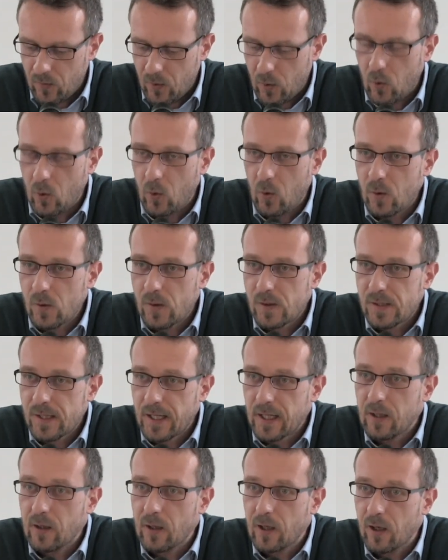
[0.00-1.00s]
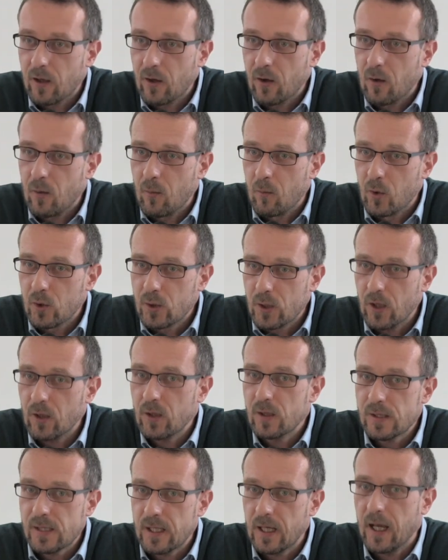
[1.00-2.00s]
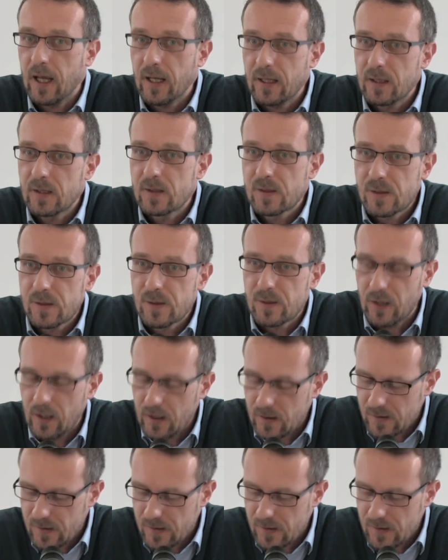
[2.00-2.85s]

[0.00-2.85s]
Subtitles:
or secular modernity and its